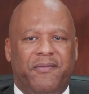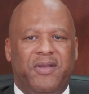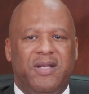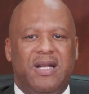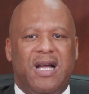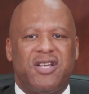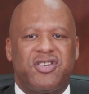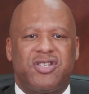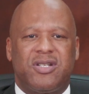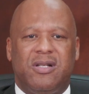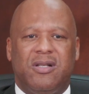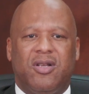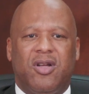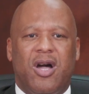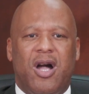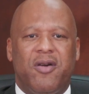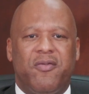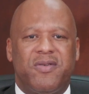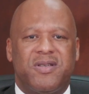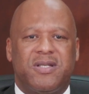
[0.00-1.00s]
the National
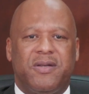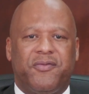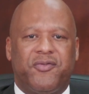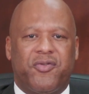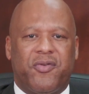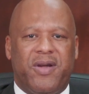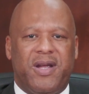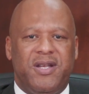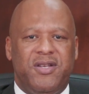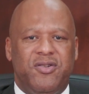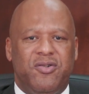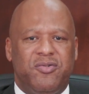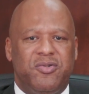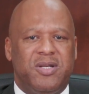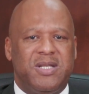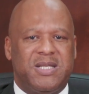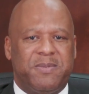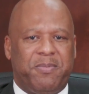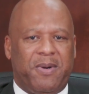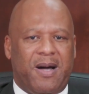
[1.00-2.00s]
Congress of Trade
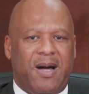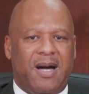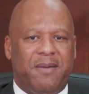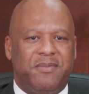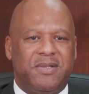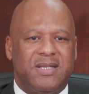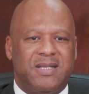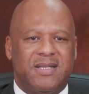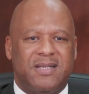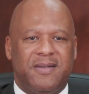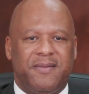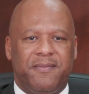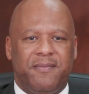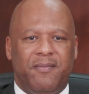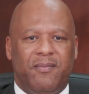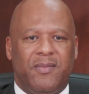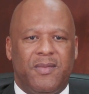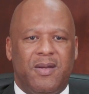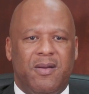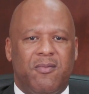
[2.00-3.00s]
Unions Bahamas,
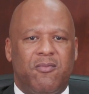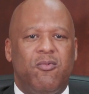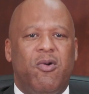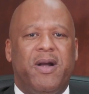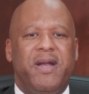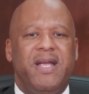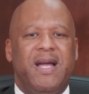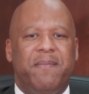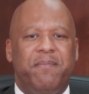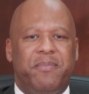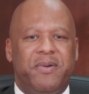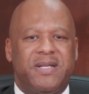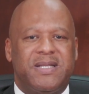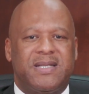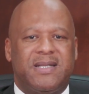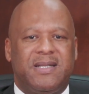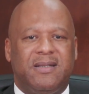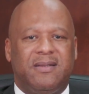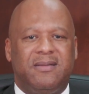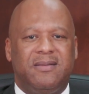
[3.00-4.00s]
Ronnie
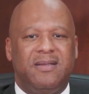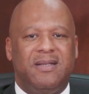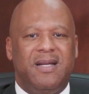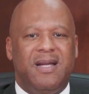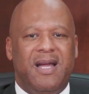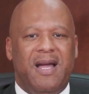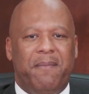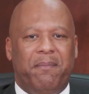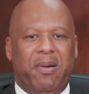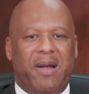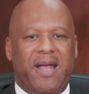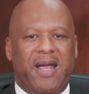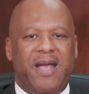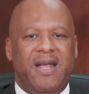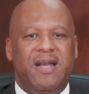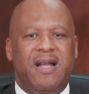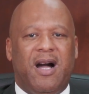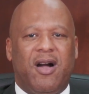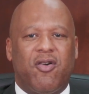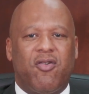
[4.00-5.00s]
Ambrister
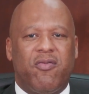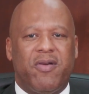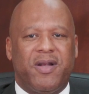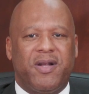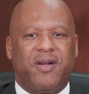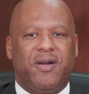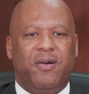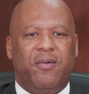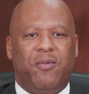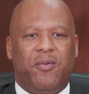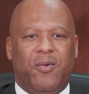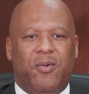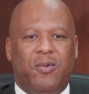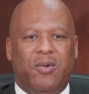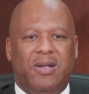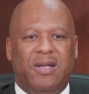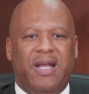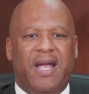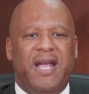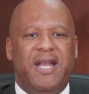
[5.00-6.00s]
played a critical
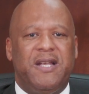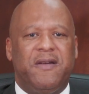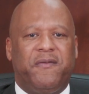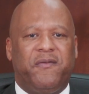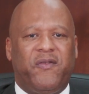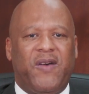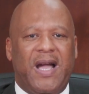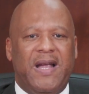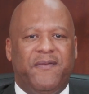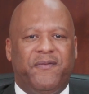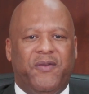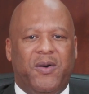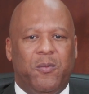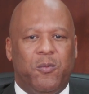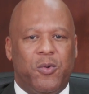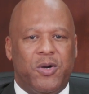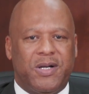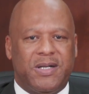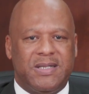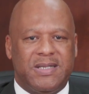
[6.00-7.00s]
role in the fight for
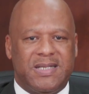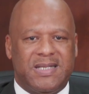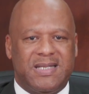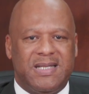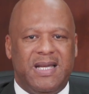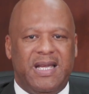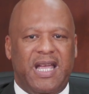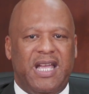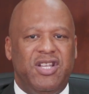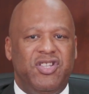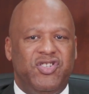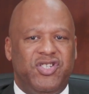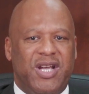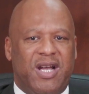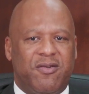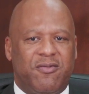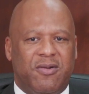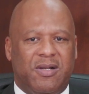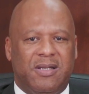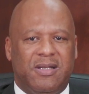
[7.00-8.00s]
workers in
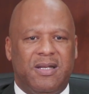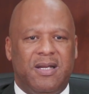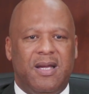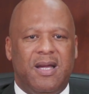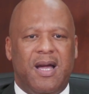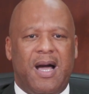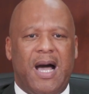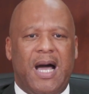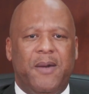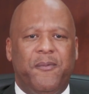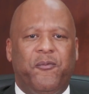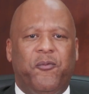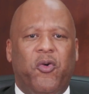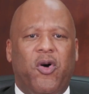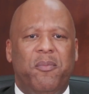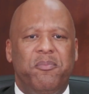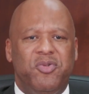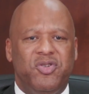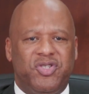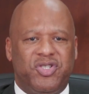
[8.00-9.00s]
general and
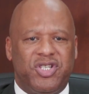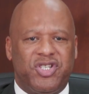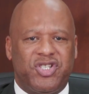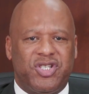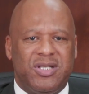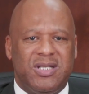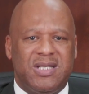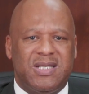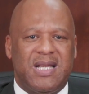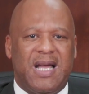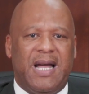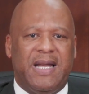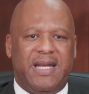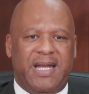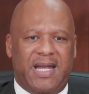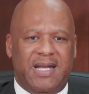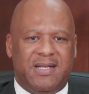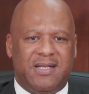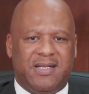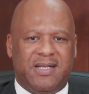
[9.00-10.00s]
for musicians and
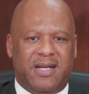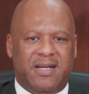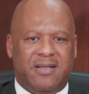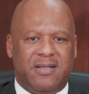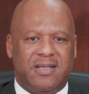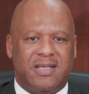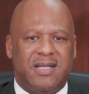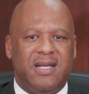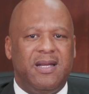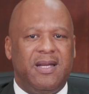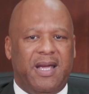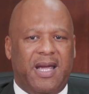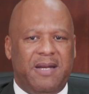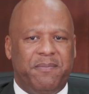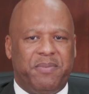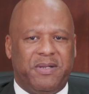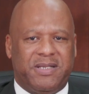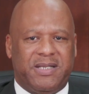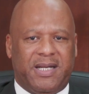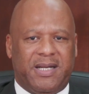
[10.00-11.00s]
entertainers in
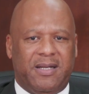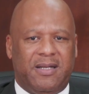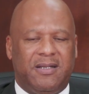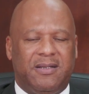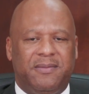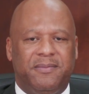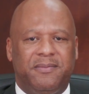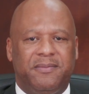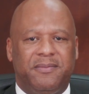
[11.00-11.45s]
particular.